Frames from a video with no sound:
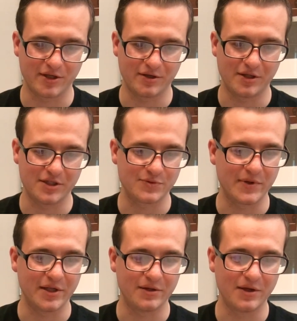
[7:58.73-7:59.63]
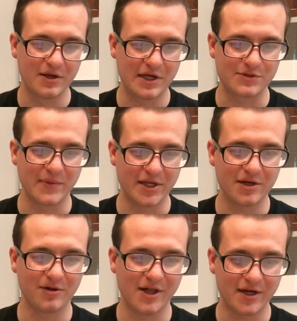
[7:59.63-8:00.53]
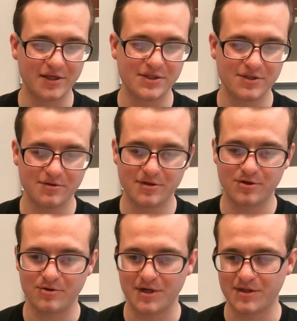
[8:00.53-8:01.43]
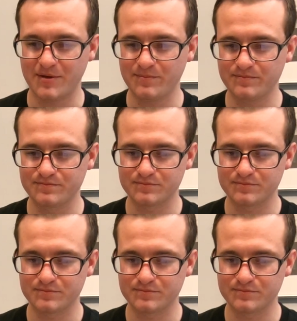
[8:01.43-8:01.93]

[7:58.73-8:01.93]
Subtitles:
and it's made it a lot easier to create them.